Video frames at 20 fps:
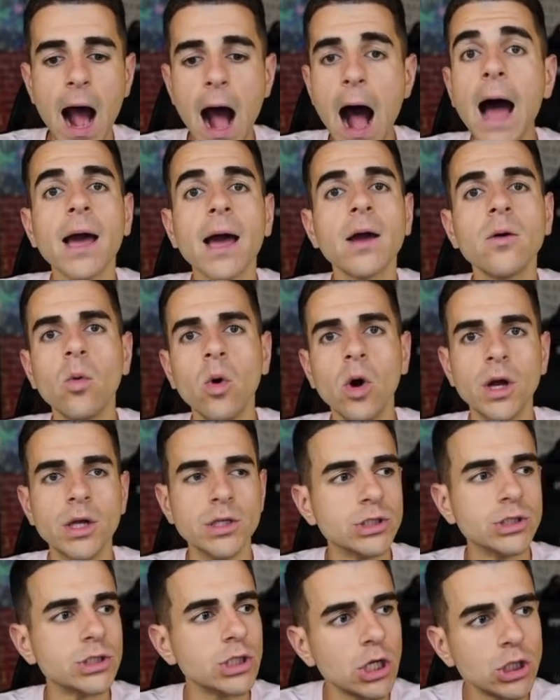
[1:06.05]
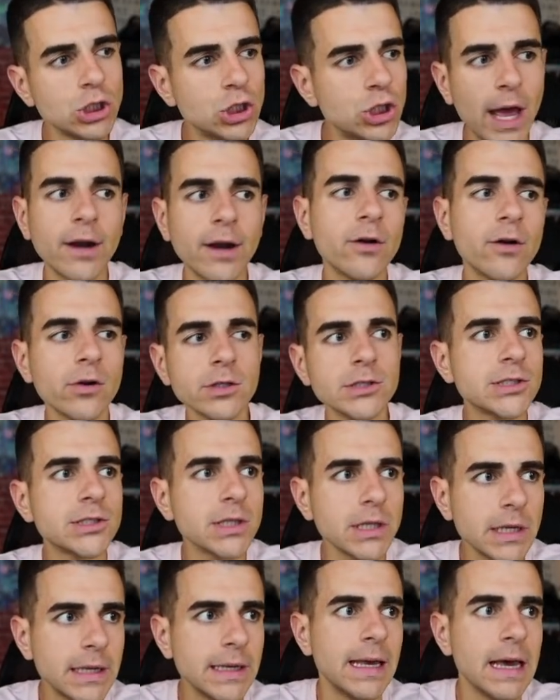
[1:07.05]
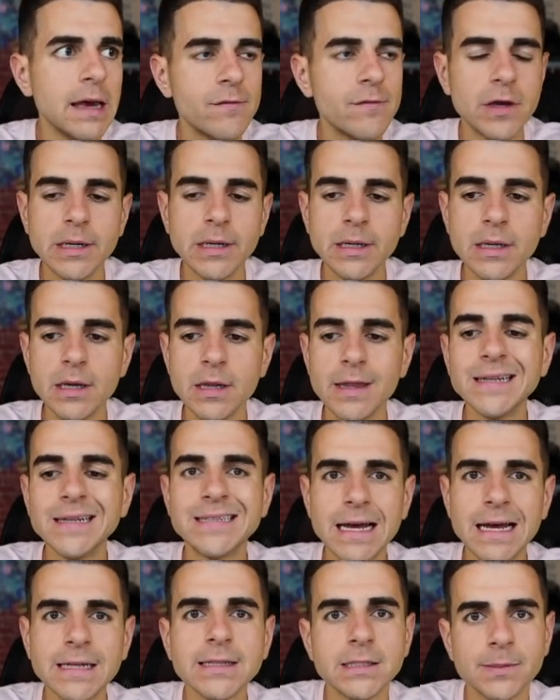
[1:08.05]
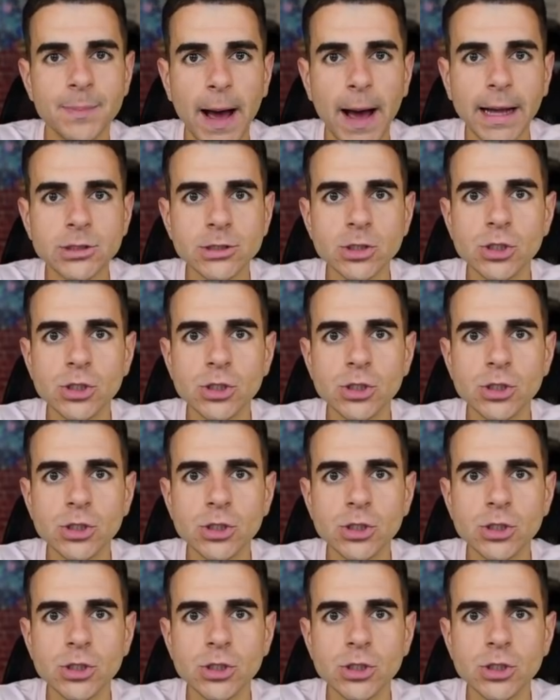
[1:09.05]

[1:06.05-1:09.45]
I was generously given the 10 spot.